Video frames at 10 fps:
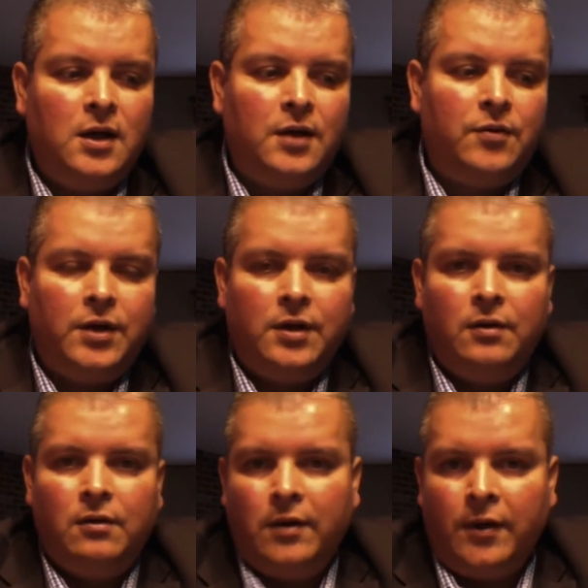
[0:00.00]

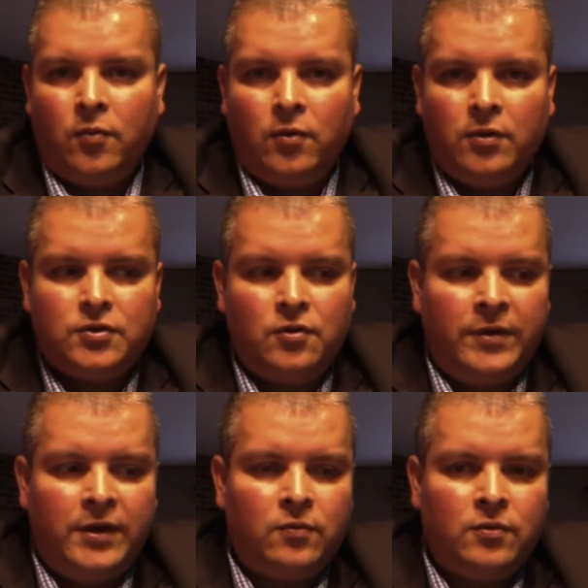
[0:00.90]
creating networks,
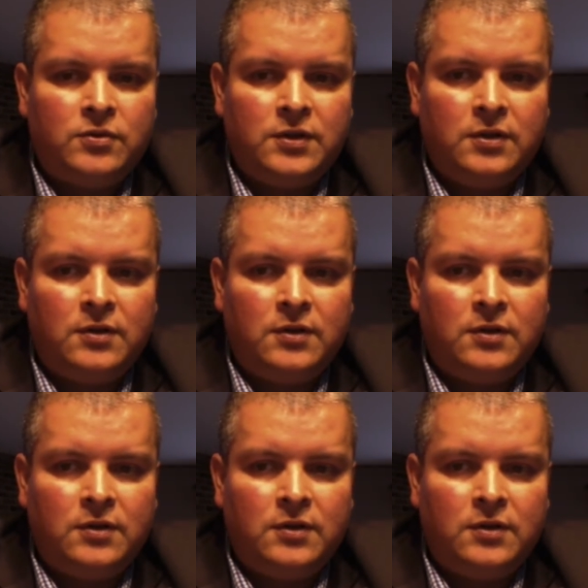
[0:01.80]
human networks there,